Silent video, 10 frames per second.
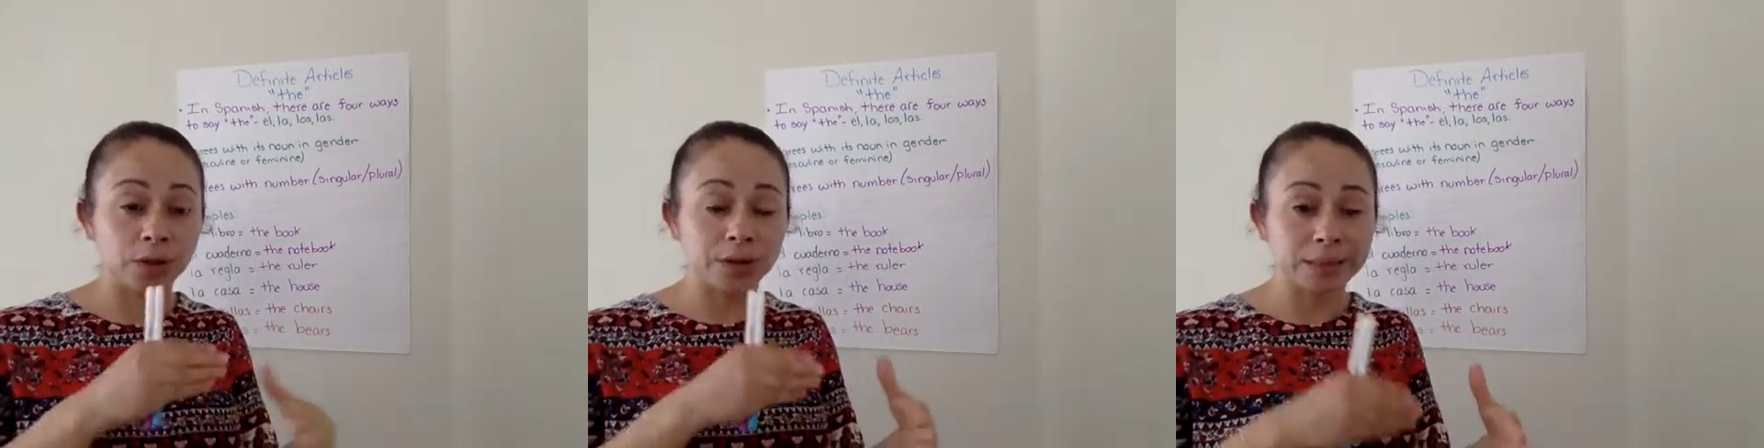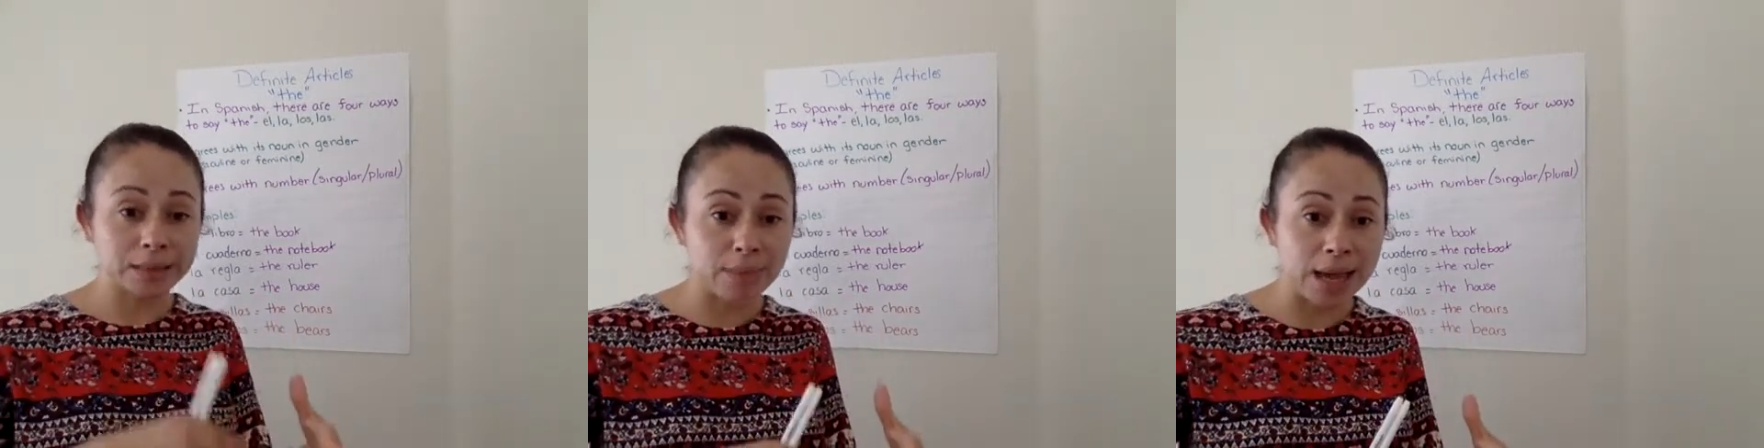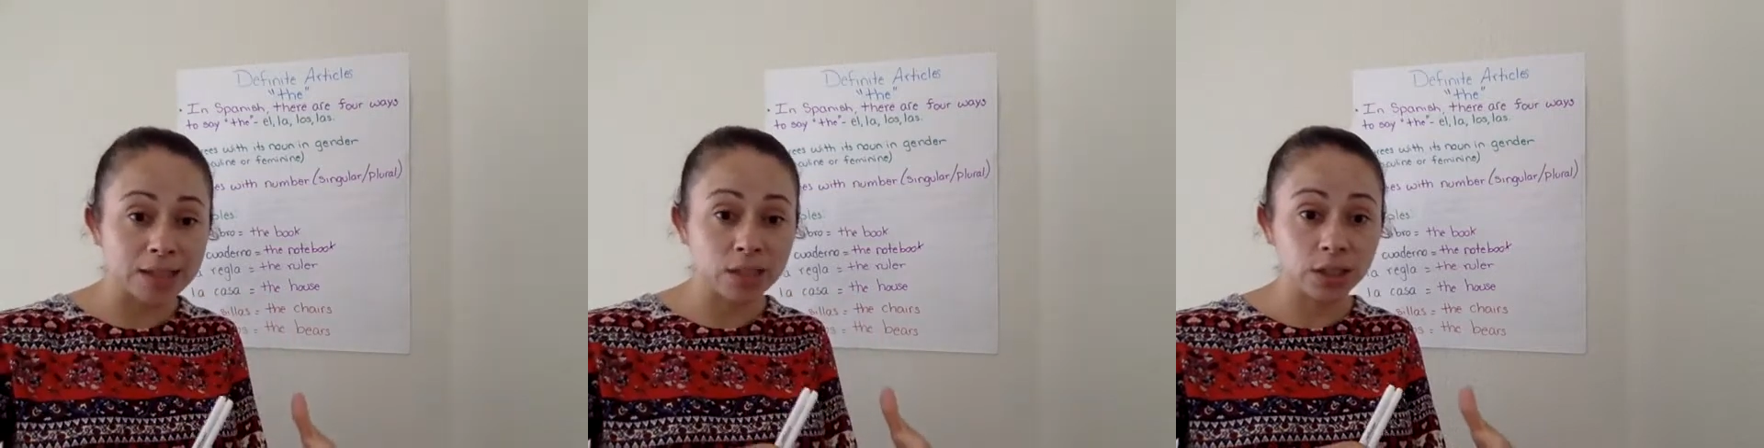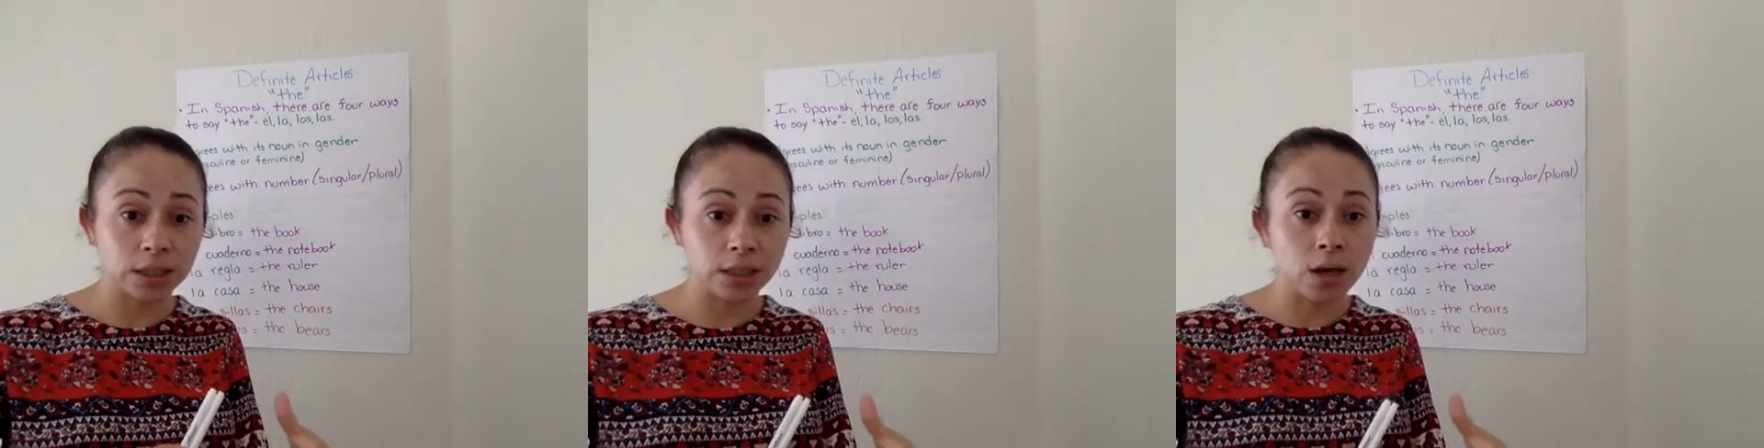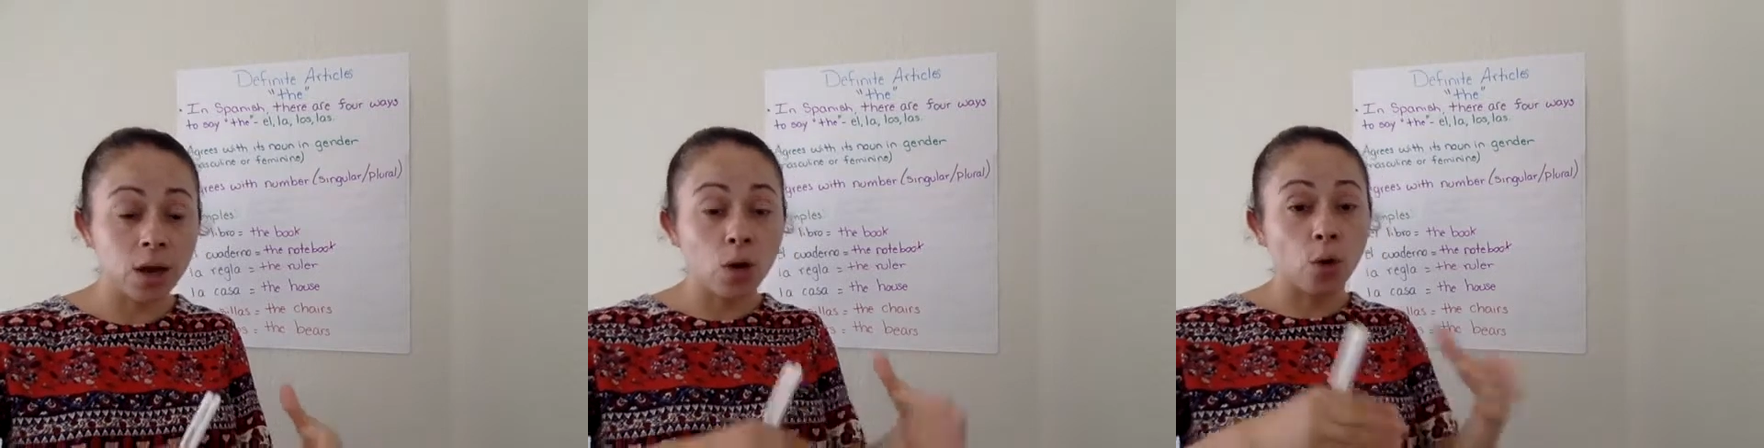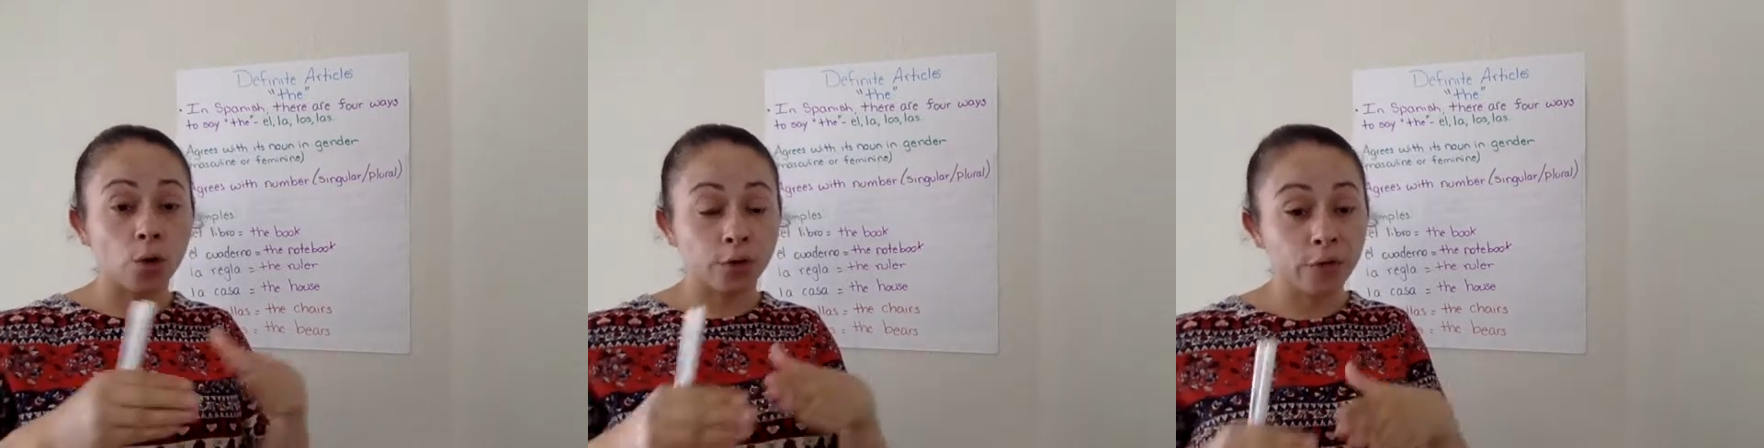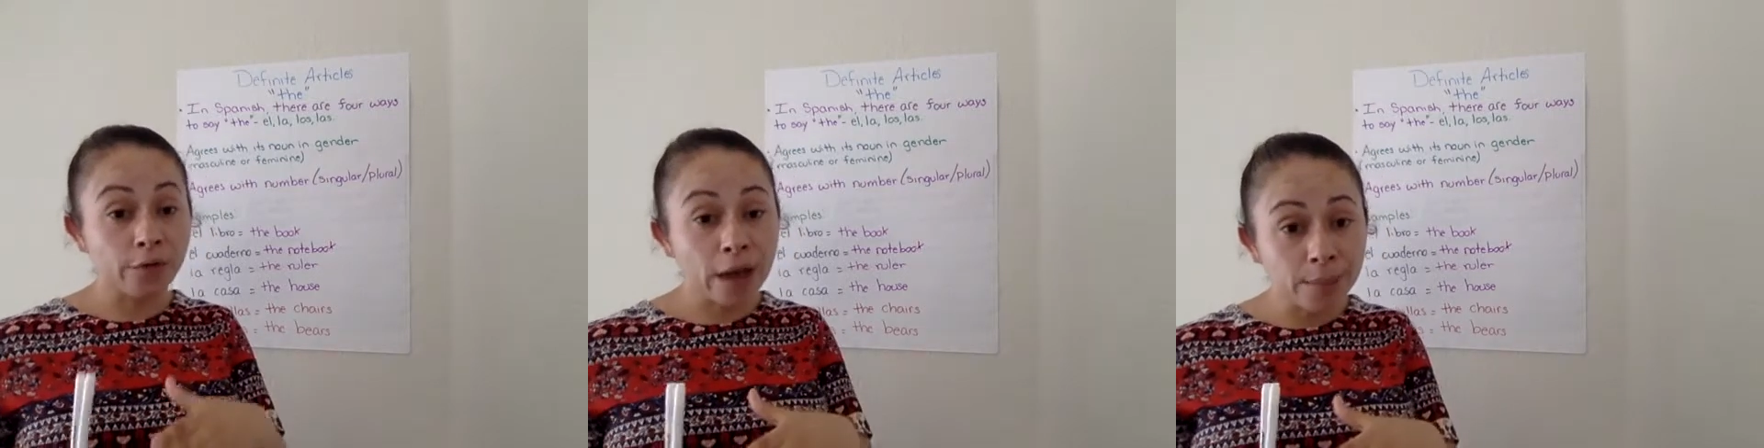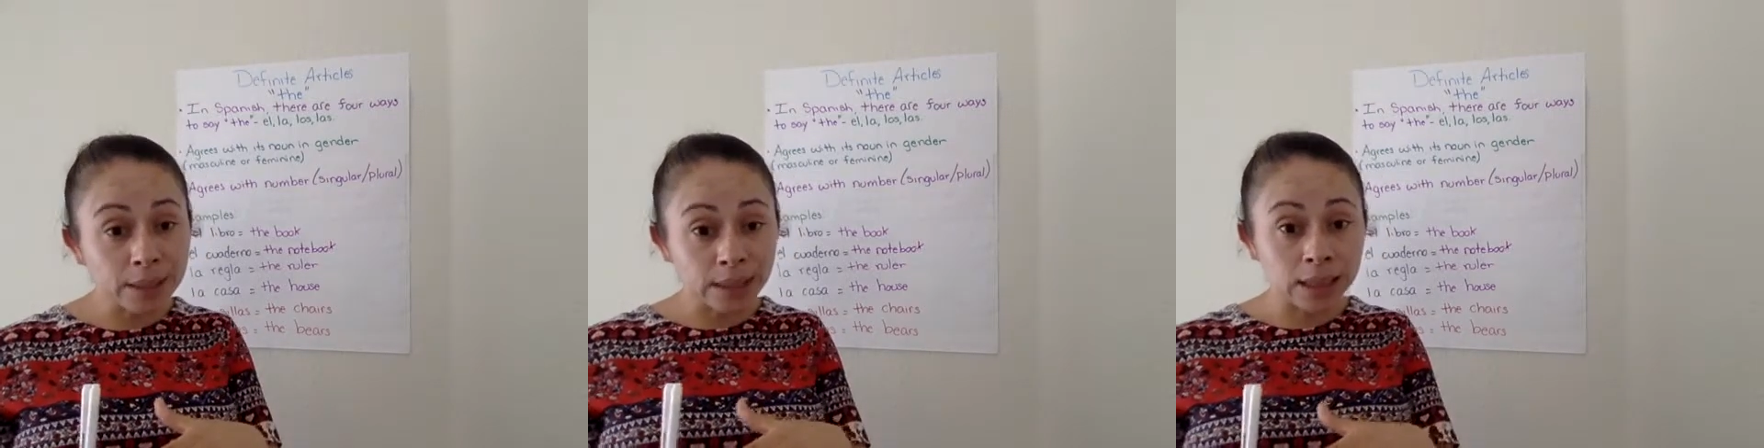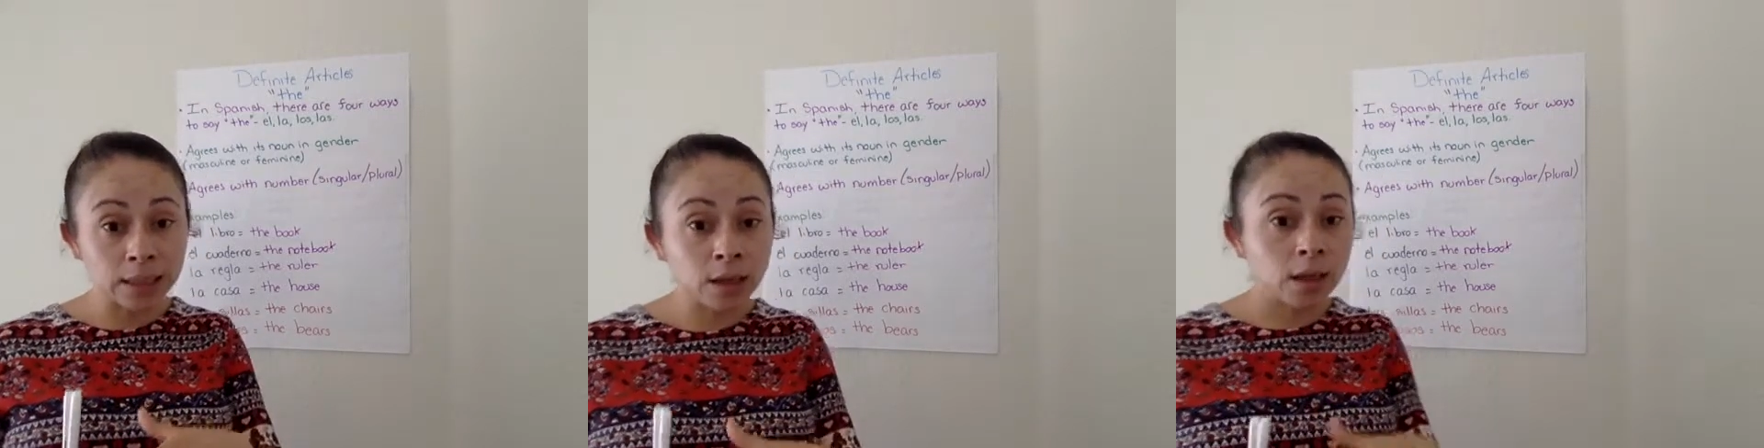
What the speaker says: it's masculine or feminine,